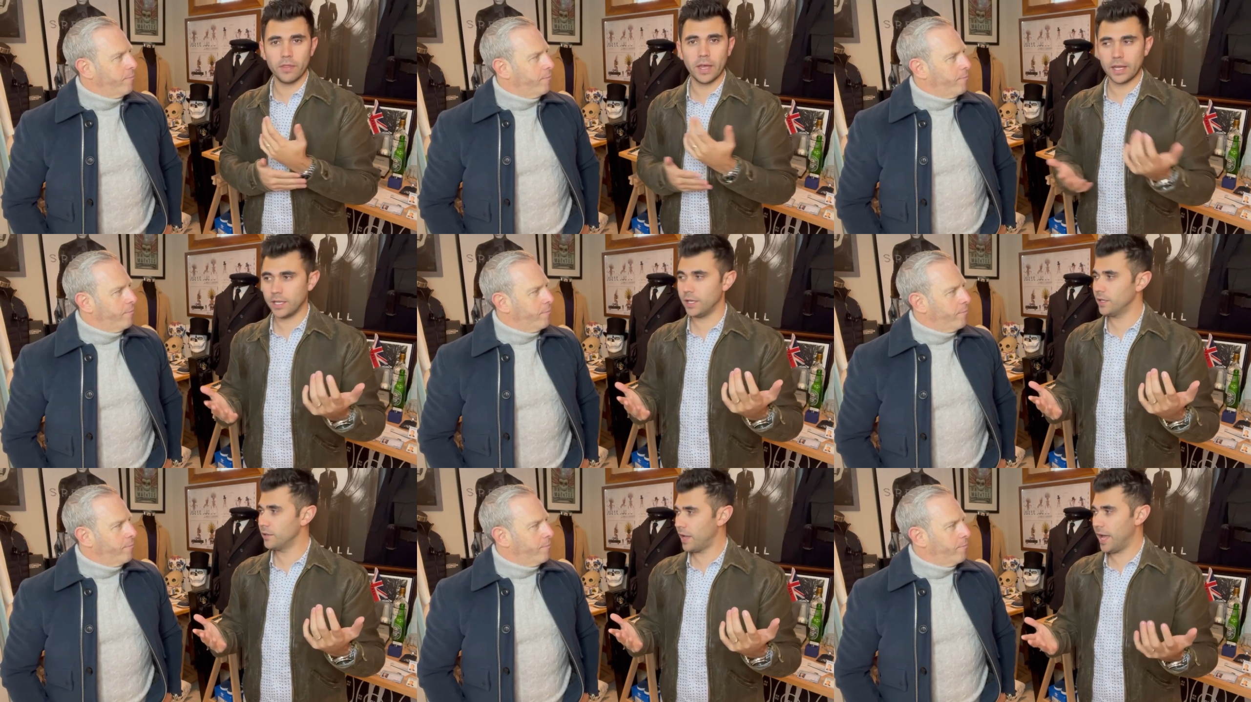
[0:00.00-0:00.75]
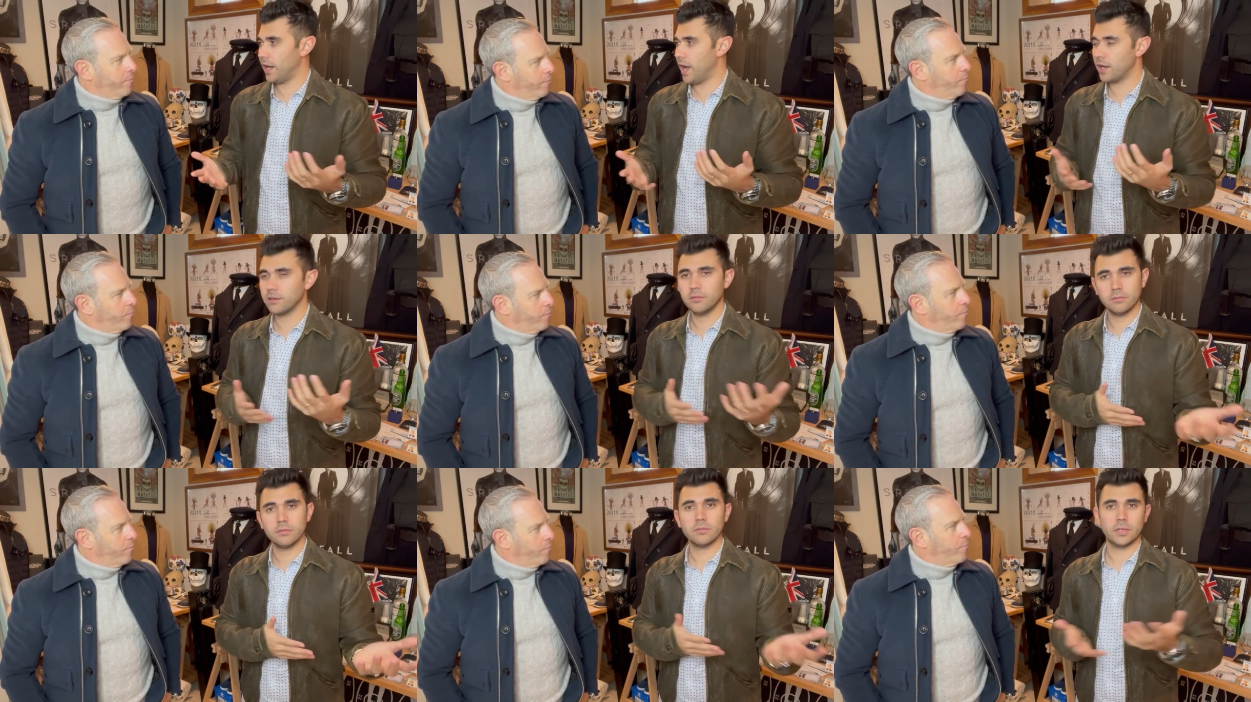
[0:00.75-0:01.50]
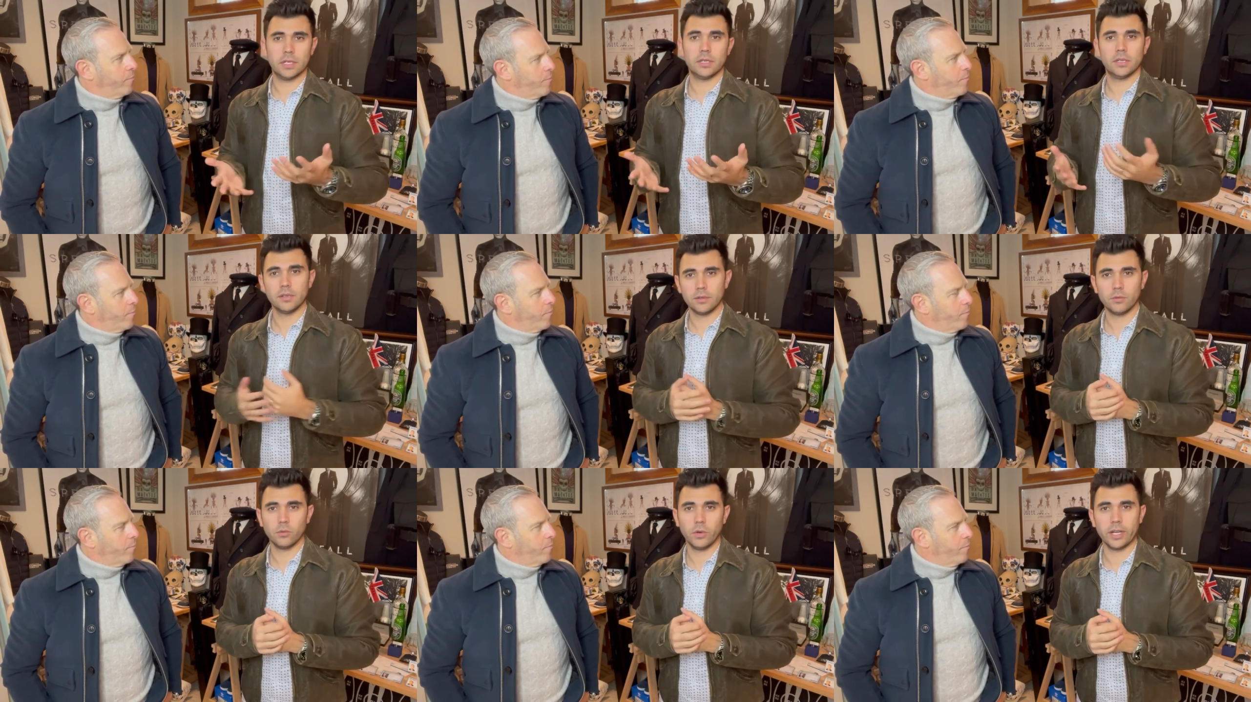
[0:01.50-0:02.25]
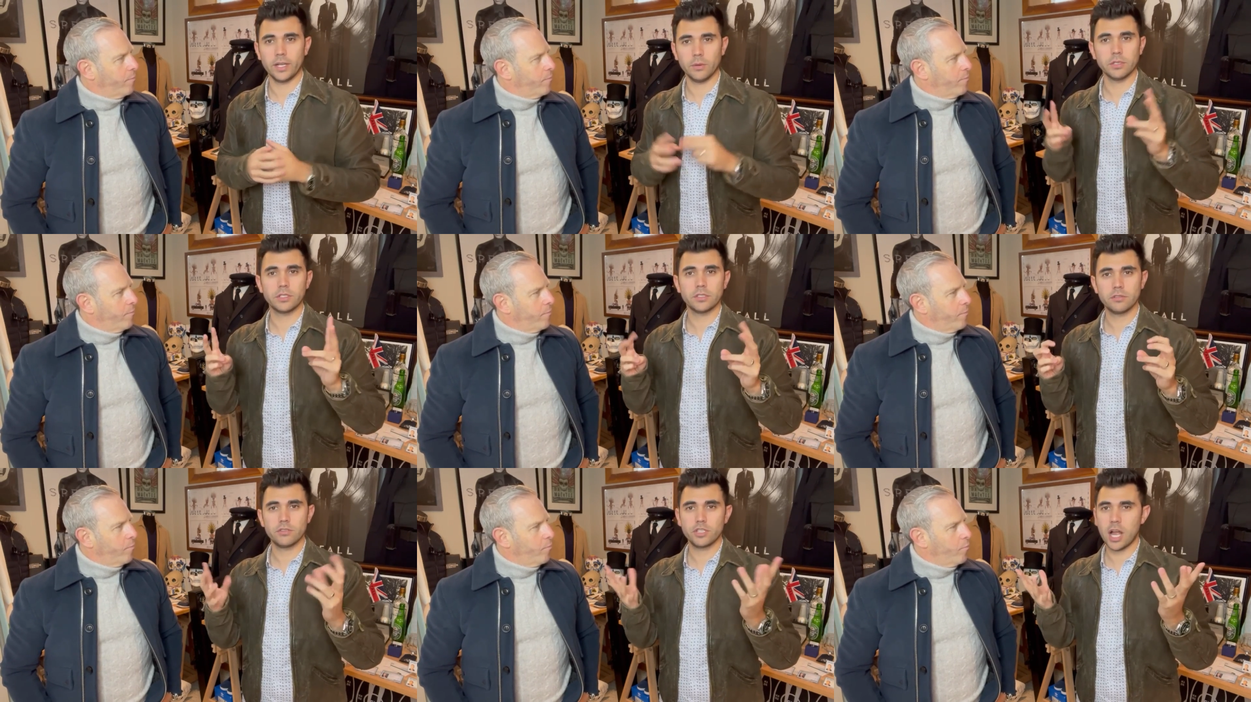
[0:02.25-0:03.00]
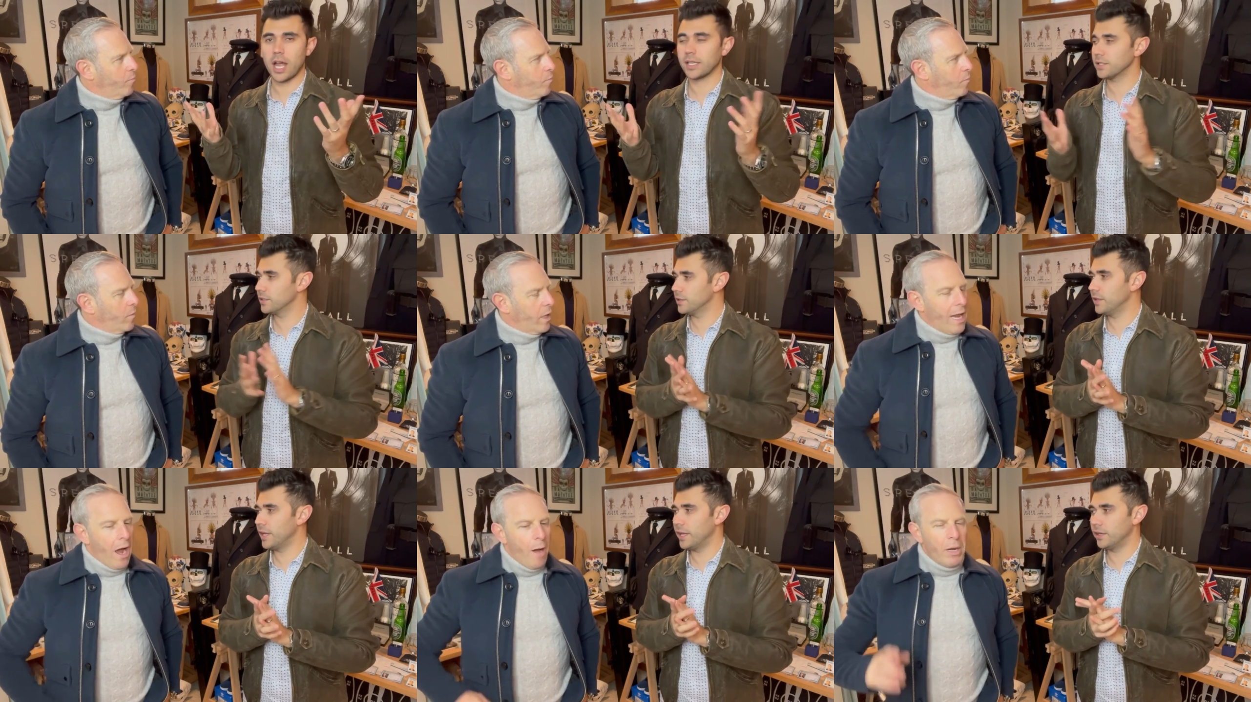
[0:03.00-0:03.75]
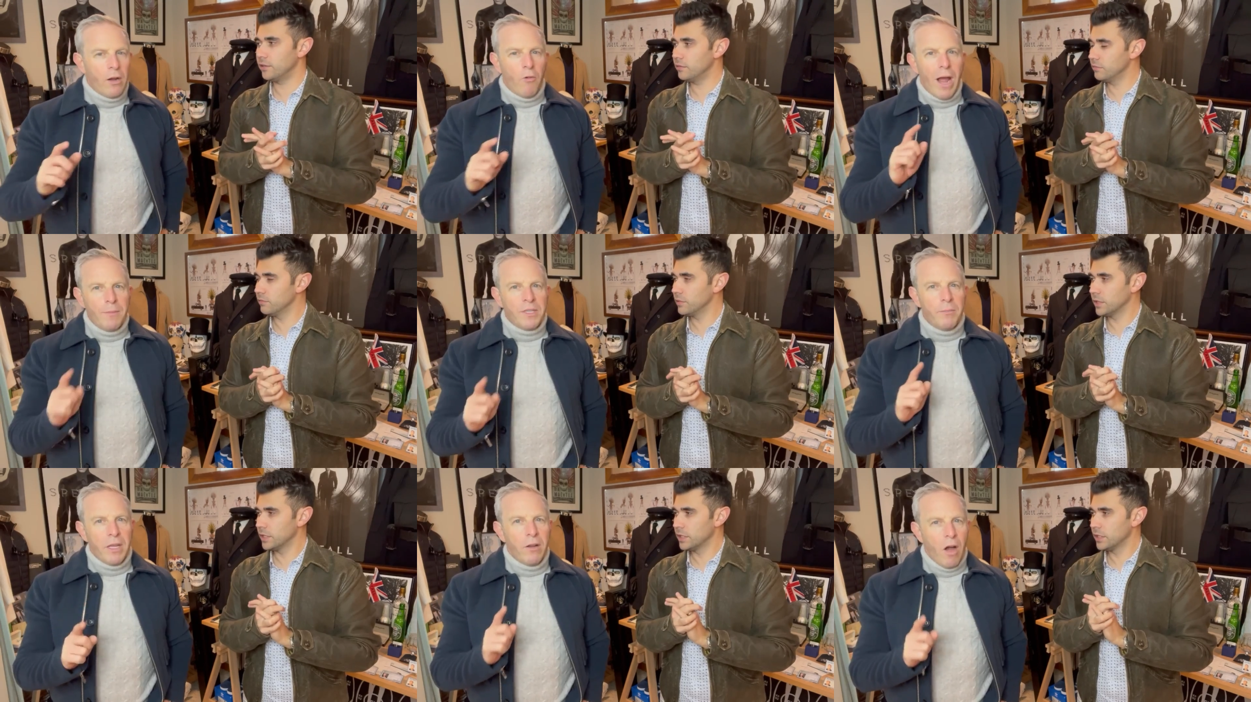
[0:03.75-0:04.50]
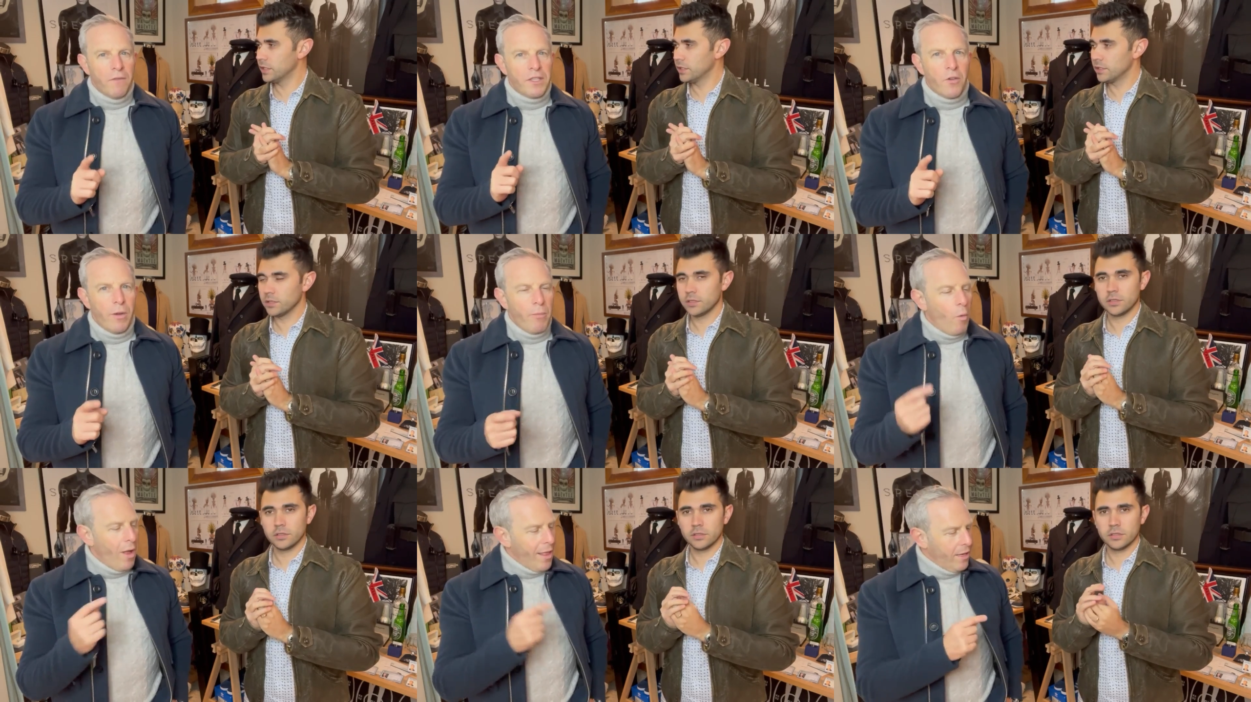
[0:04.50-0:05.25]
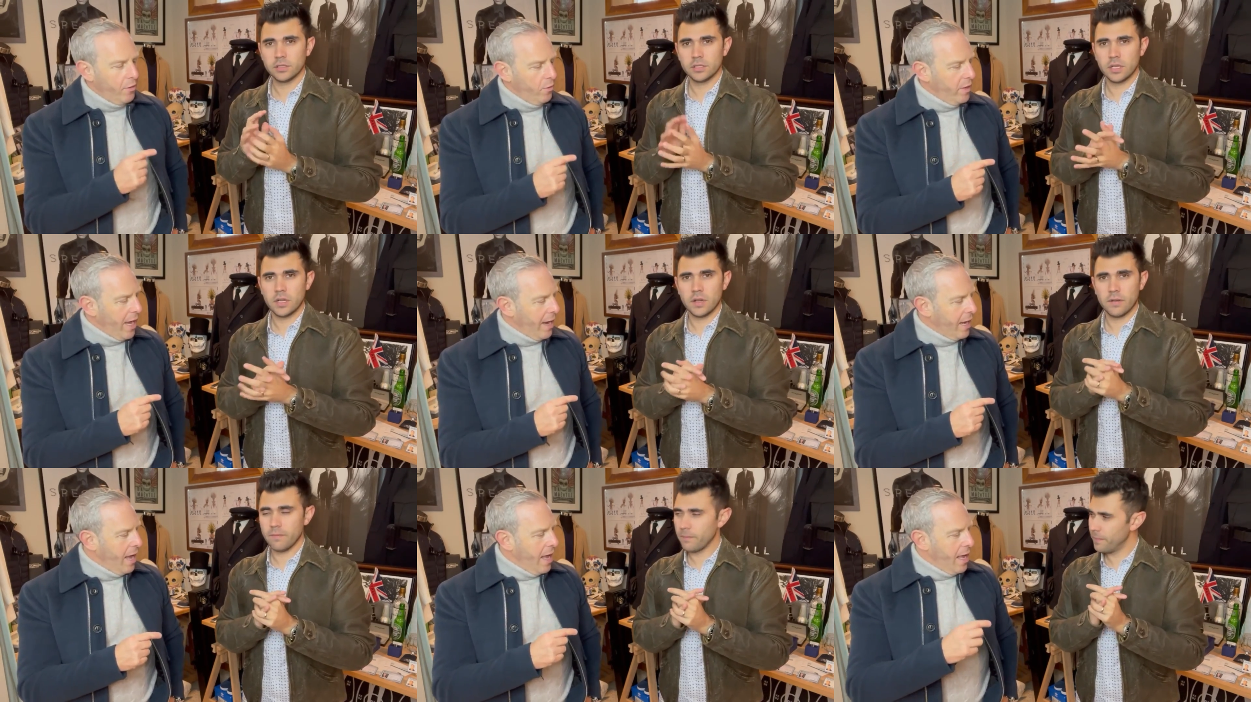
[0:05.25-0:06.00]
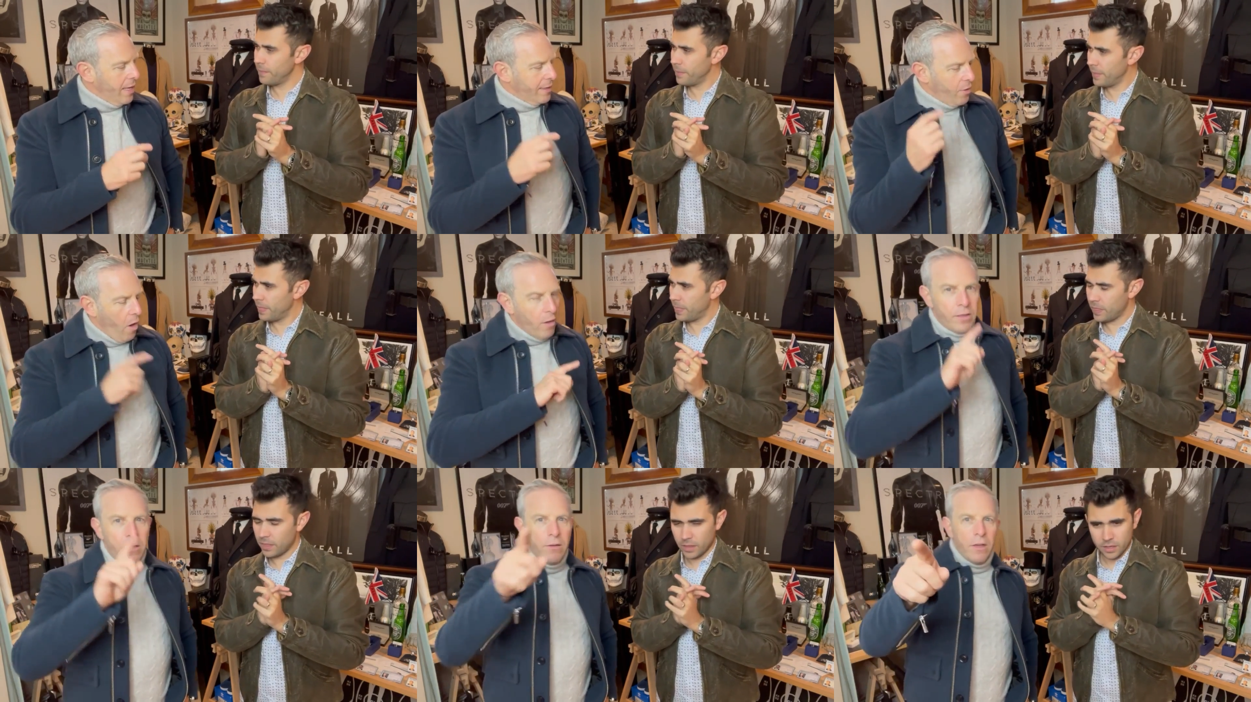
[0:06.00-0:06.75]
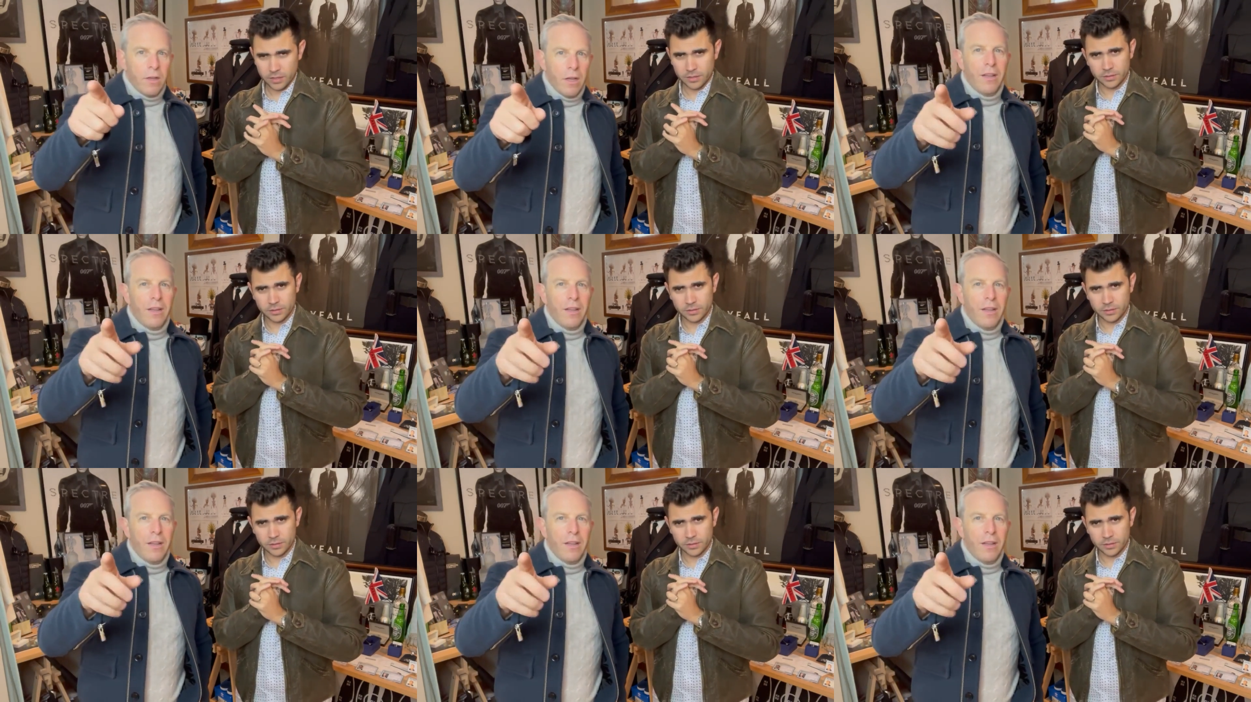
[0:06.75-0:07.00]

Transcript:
Speaker 1: that he had on when he was shot.
Speaker 2: Now I'm going to grab something off screen, but while I do that, talk to the